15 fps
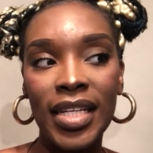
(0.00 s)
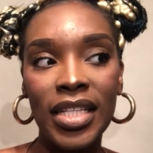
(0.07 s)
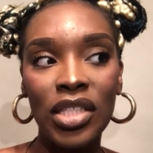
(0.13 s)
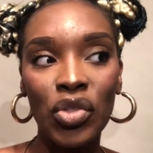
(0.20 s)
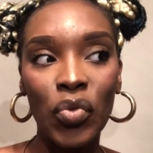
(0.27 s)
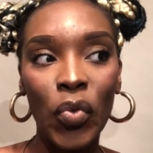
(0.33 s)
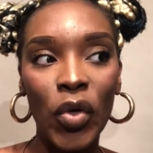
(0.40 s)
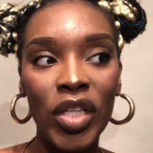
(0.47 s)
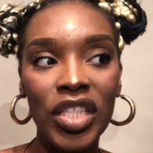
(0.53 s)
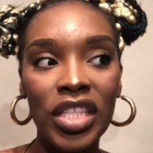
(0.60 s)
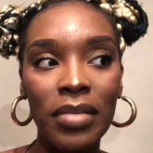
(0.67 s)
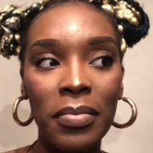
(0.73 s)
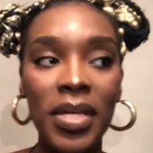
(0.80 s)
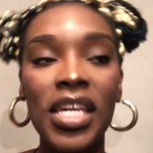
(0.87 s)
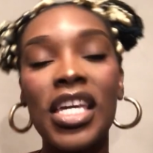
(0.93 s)
It's going
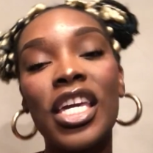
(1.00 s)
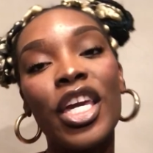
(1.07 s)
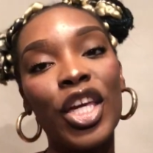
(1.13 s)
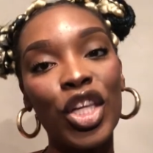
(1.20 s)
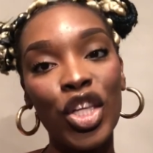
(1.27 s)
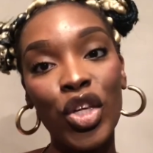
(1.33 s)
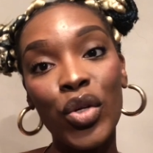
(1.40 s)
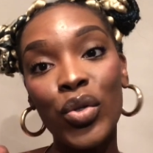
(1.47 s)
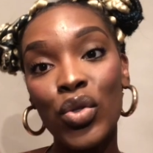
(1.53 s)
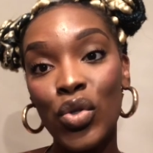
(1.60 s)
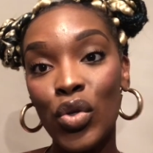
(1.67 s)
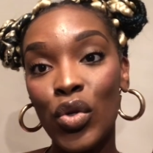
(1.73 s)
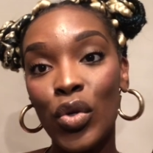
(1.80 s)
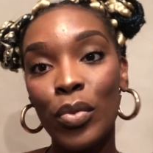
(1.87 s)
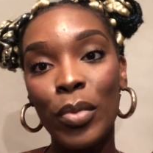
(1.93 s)
to be
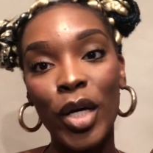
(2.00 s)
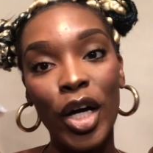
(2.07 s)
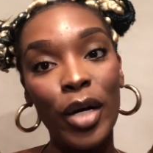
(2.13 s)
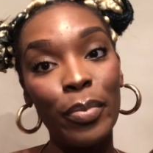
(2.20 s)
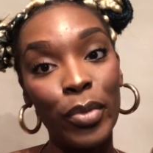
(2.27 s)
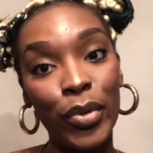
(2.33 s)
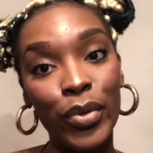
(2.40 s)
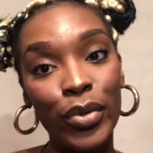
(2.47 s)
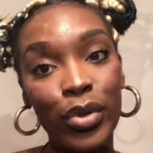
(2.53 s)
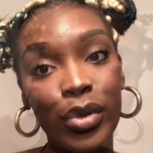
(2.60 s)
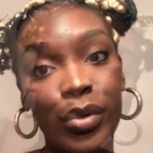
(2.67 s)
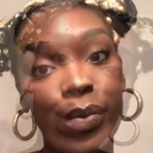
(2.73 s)
YouTube couples.